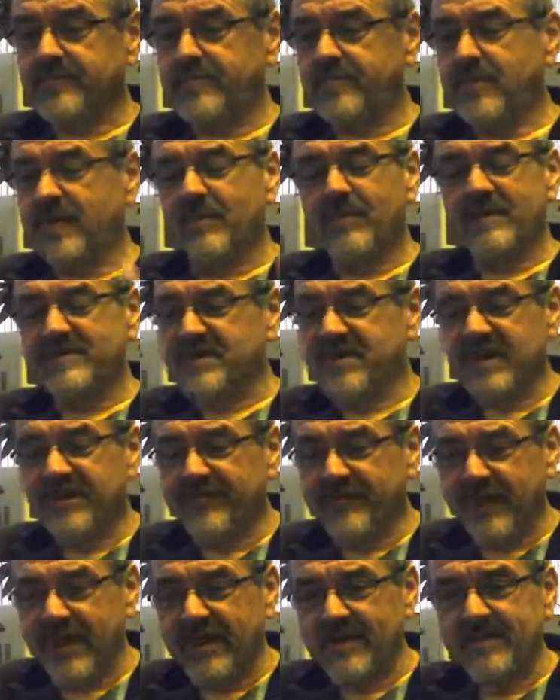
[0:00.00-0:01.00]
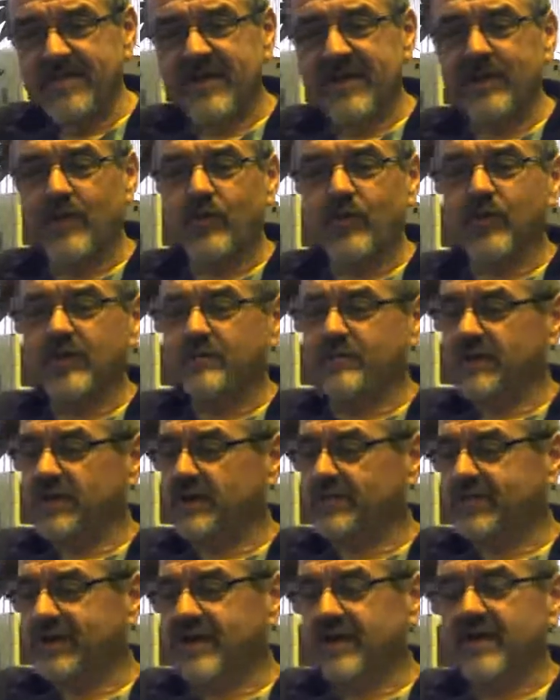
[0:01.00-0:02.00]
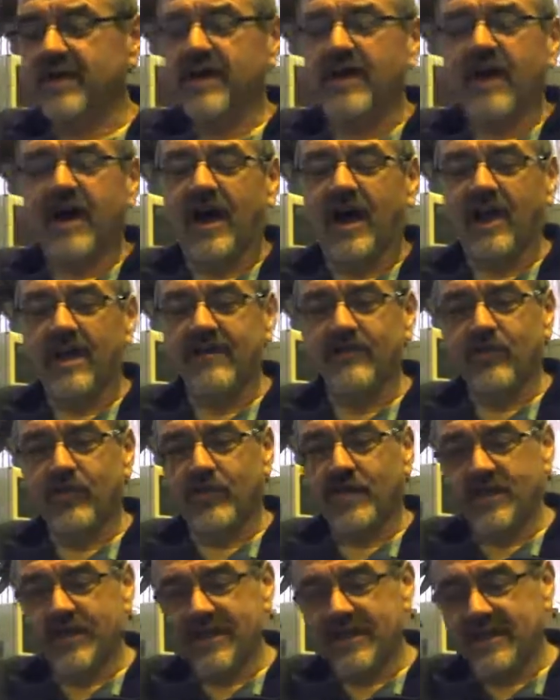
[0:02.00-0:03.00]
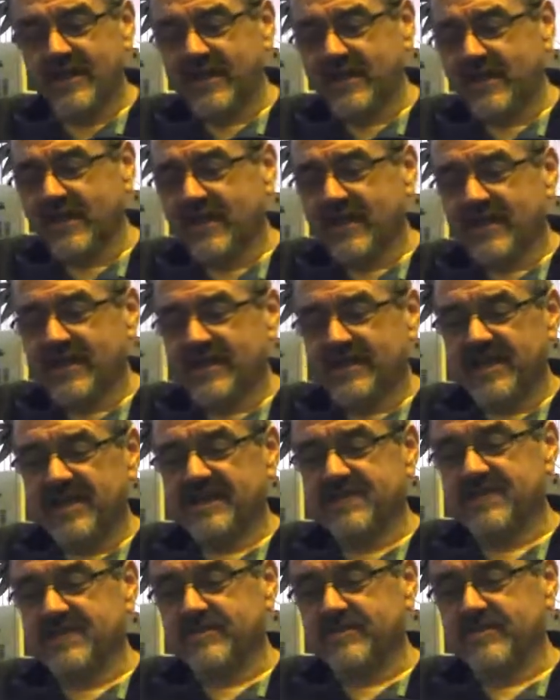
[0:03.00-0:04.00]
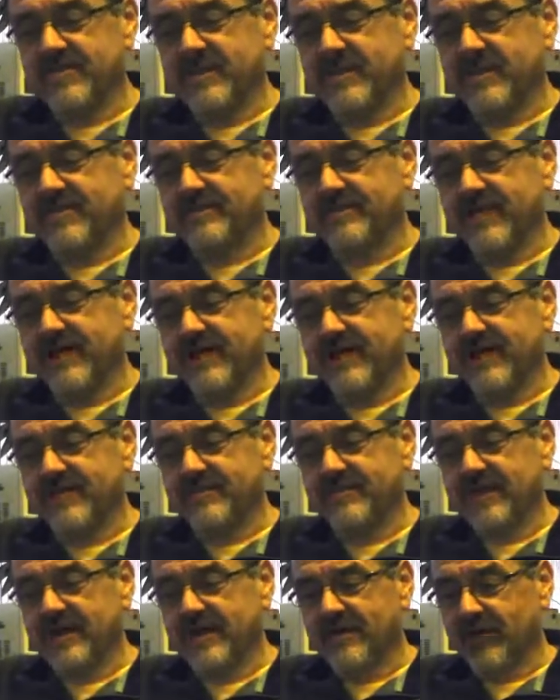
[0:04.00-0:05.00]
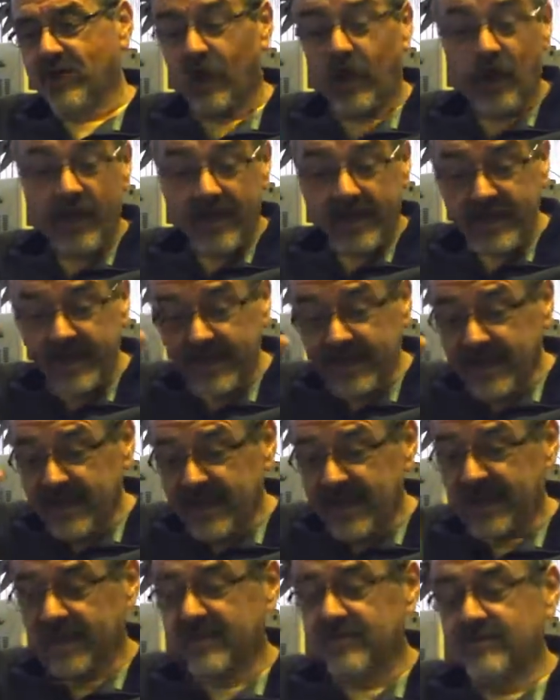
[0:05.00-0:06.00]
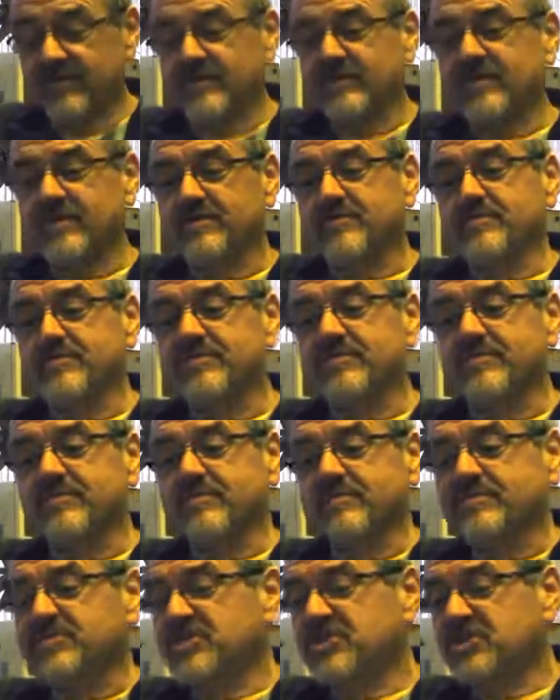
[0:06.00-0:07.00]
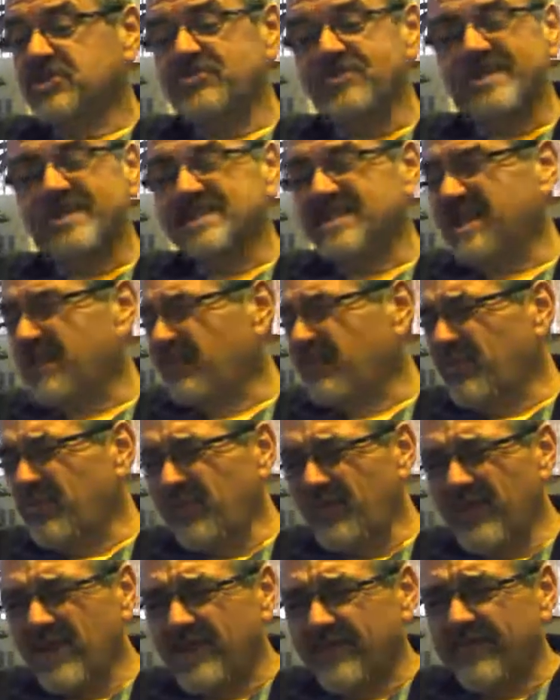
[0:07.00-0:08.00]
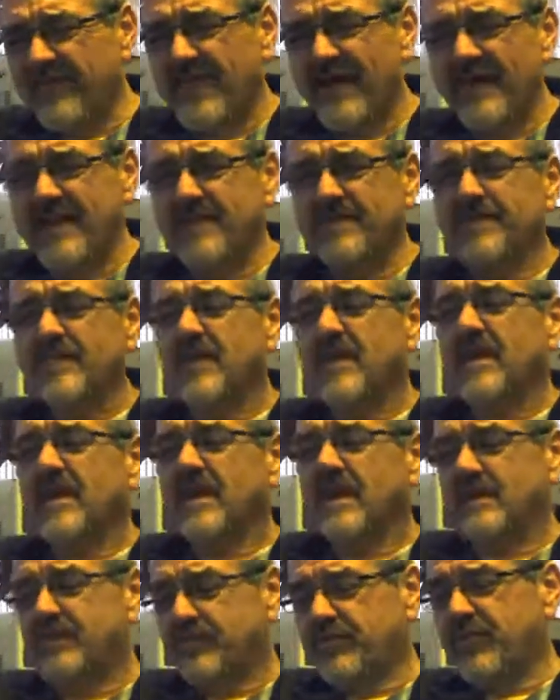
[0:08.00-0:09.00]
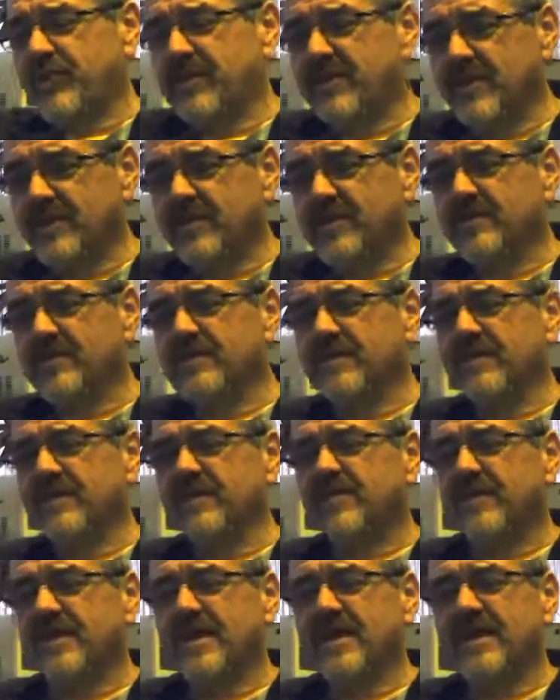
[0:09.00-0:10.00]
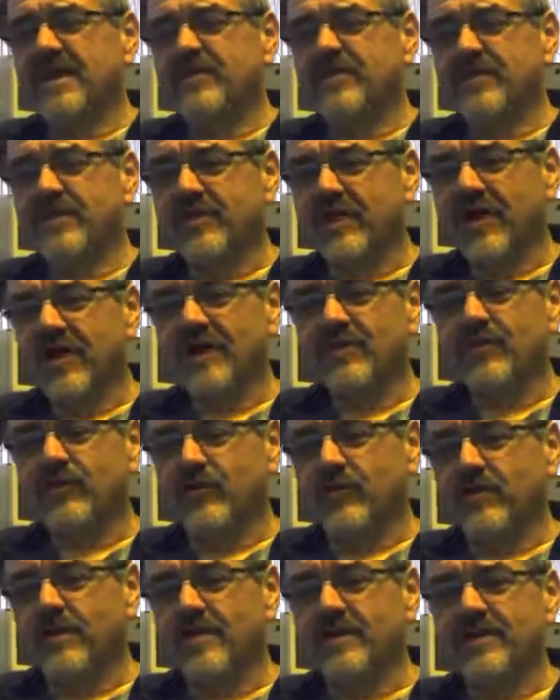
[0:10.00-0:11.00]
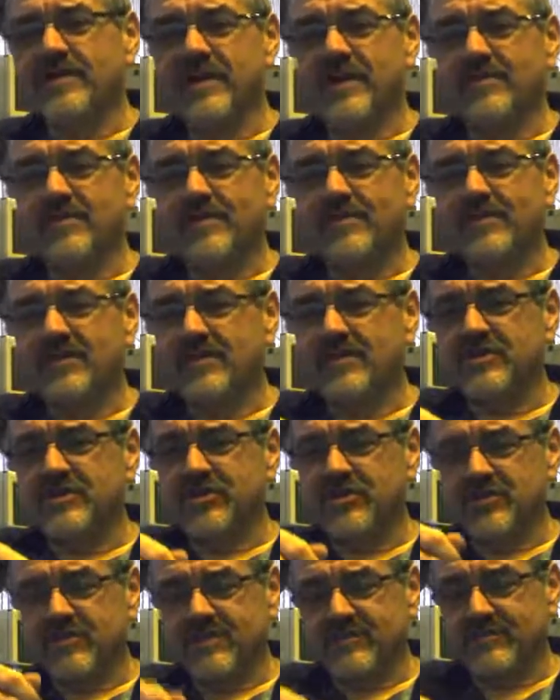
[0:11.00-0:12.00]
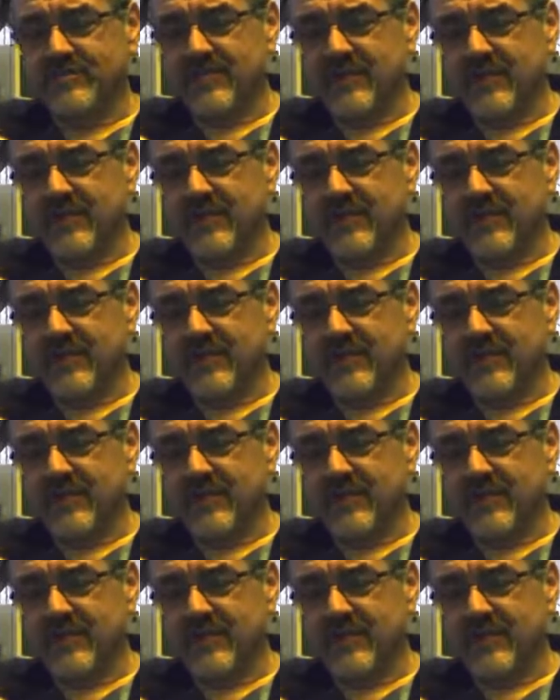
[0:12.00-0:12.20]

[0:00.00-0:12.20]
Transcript: basically a frying pan will work. Put a little bit of olive oil in it. You take some garlic and you mince it up real fine. And you put it in the pan with the olive oil, and maybe you do some